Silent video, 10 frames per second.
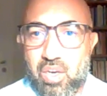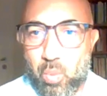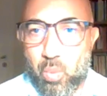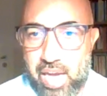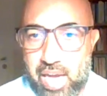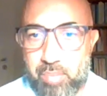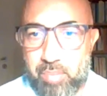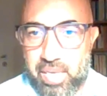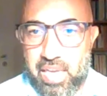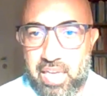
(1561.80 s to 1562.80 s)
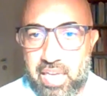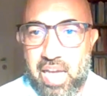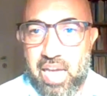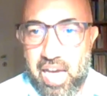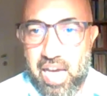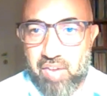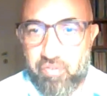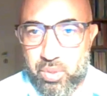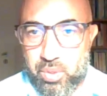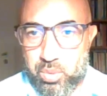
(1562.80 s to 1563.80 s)
well-being, and
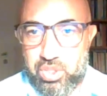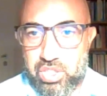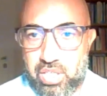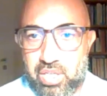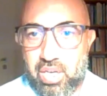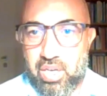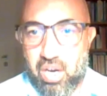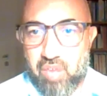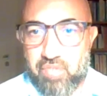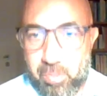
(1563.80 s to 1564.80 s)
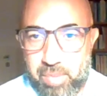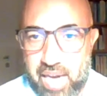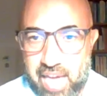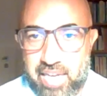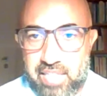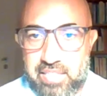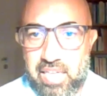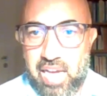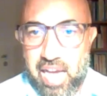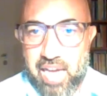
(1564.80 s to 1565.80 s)
future of the planet
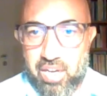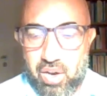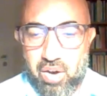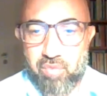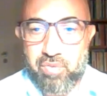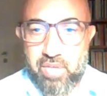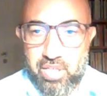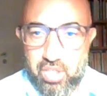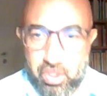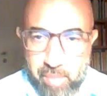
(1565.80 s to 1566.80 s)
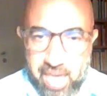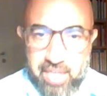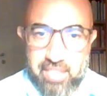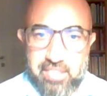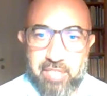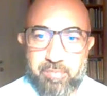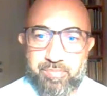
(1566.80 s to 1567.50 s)
and of humanity.